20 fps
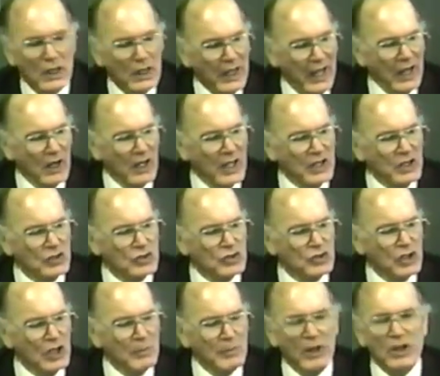And ladies and
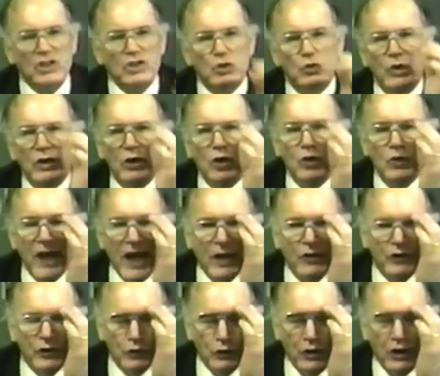gentlemen, as we go down
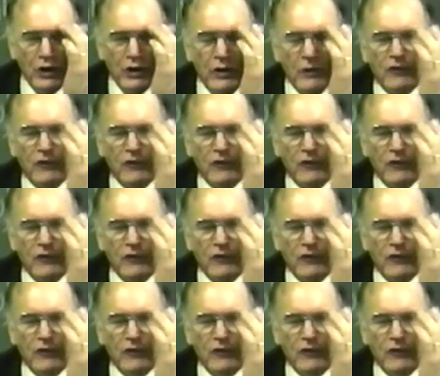through here and